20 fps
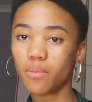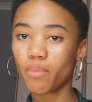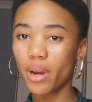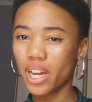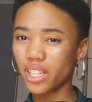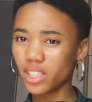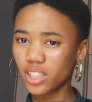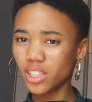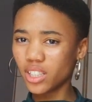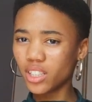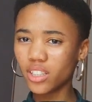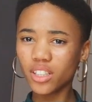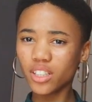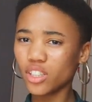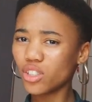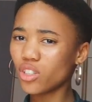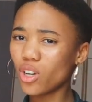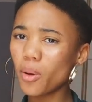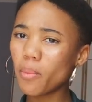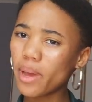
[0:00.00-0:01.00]
Bryson Tiller,
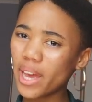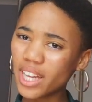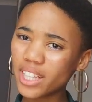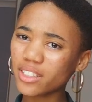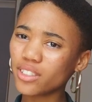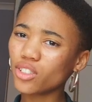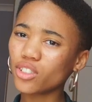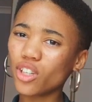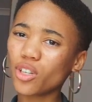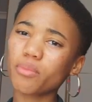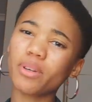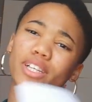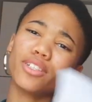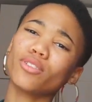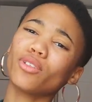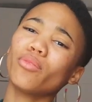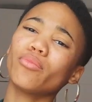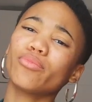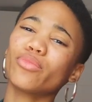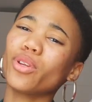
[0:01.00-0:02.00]
you know man's, you know man's, no,